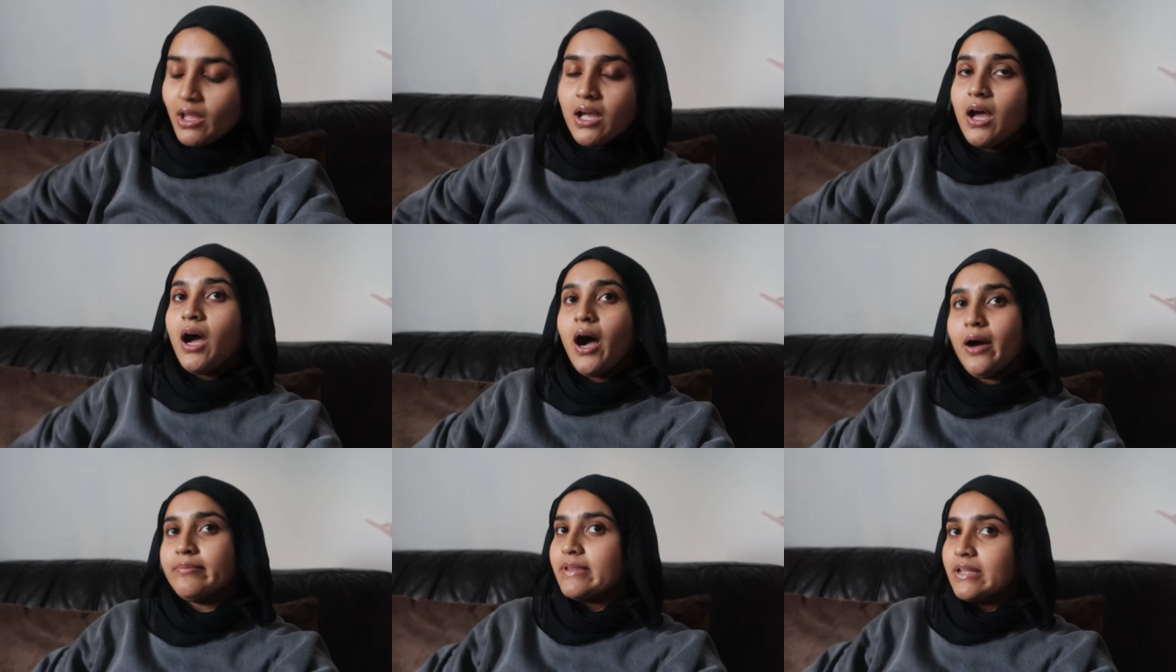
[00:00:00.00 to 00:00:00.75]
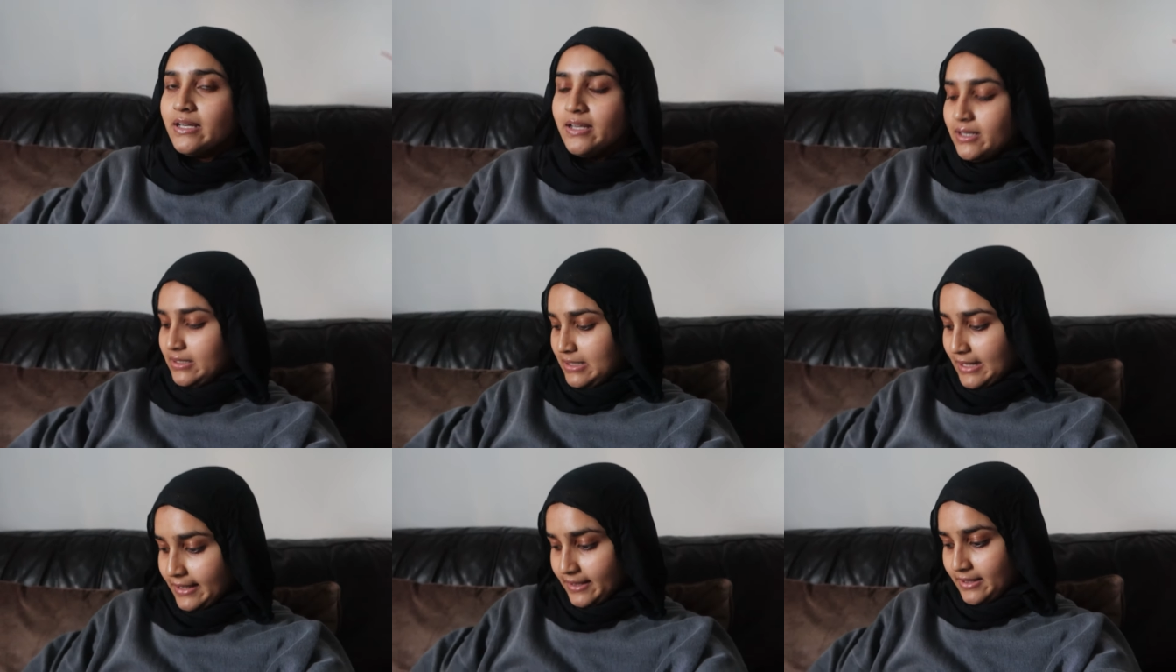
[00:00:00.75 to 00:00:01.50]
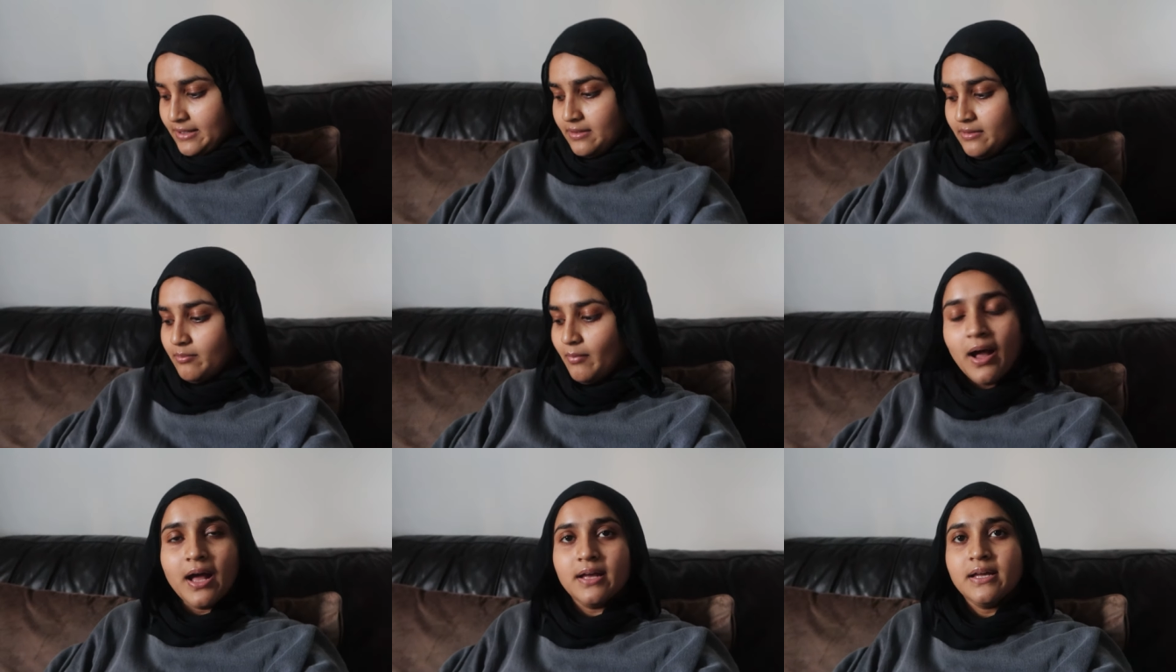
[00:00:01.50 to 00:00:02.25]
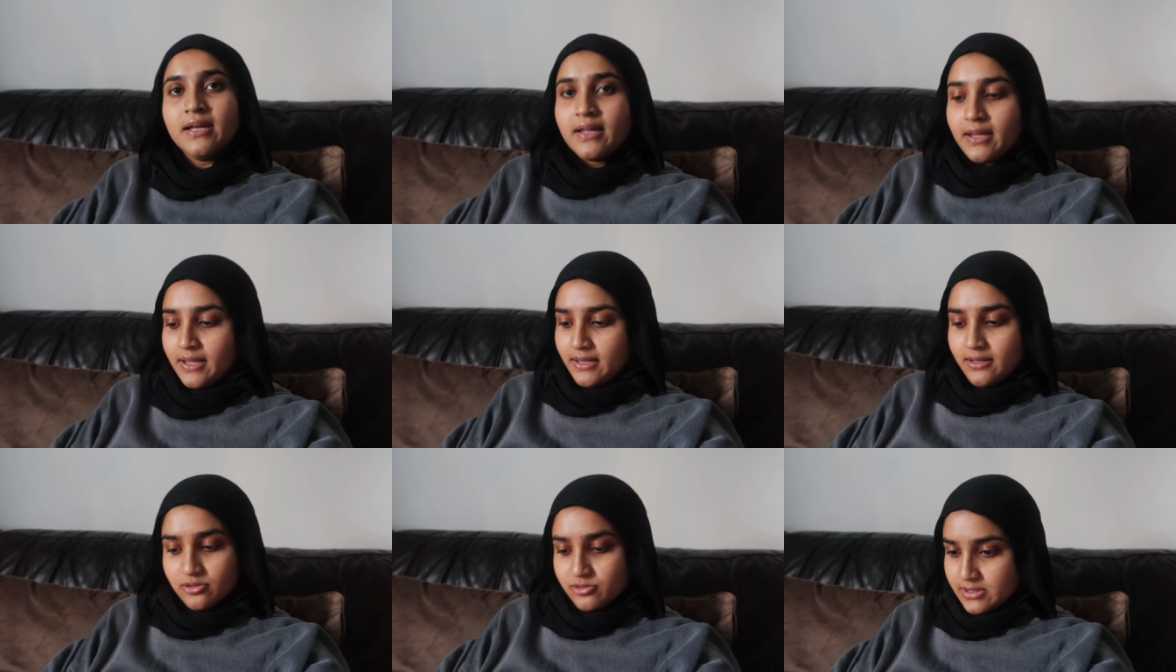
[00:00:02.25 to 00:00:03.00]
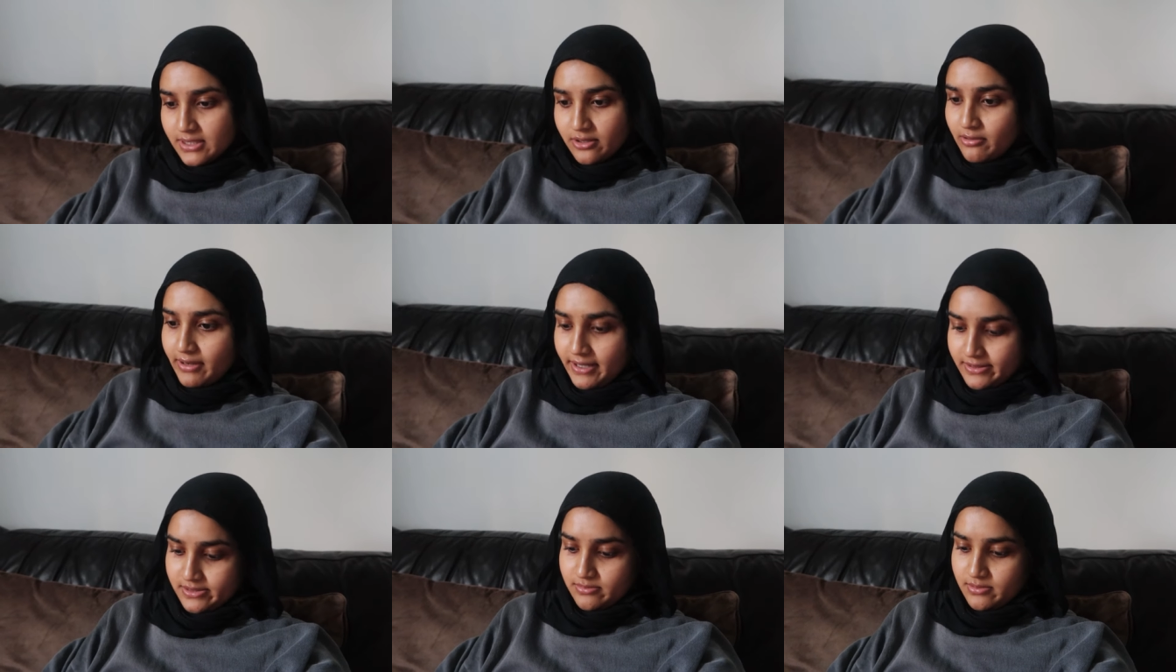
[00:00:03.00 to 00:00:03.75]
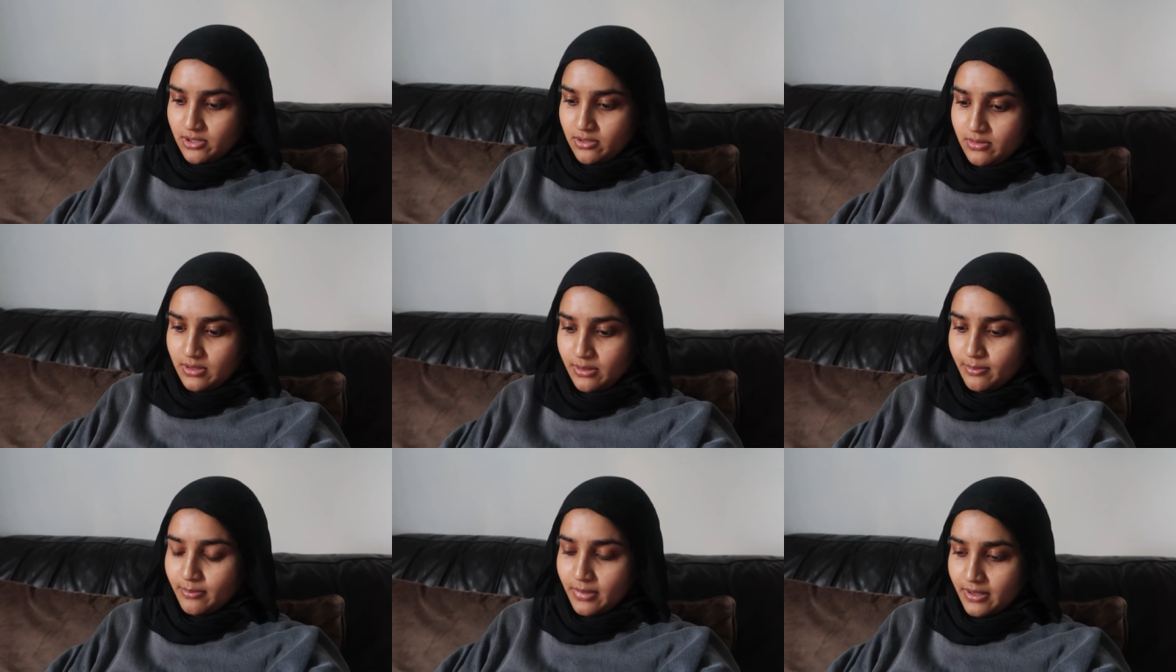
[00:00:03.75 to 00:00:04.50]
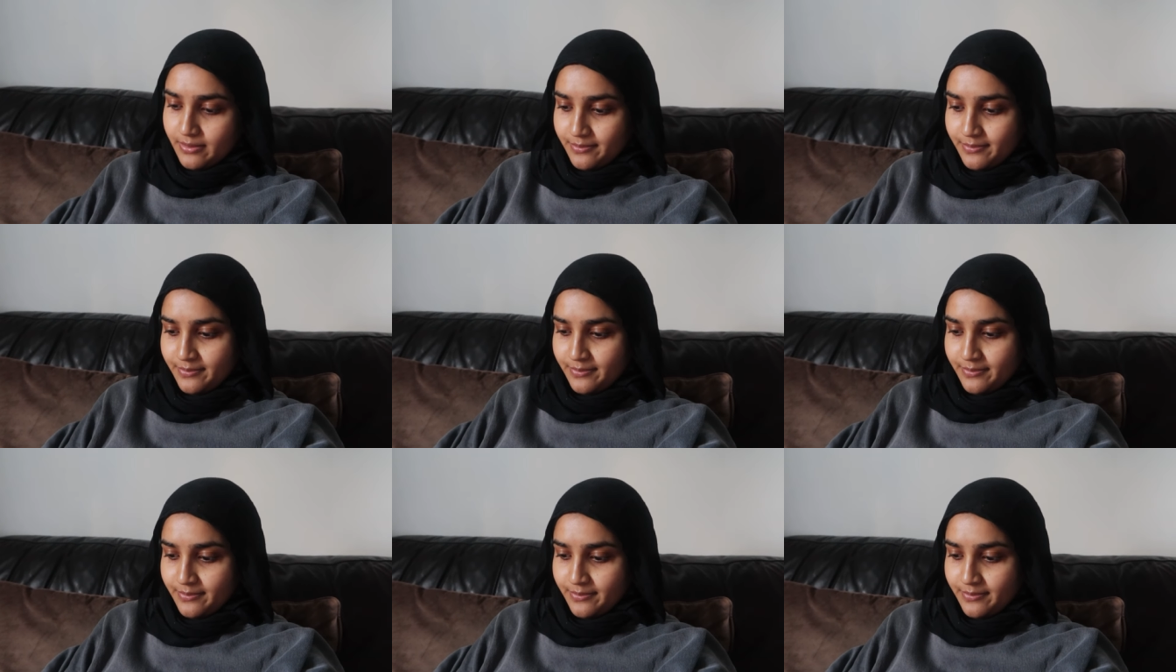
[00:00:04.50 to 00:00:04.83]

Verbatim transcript: alhamdulillah like my in-laws are great as well but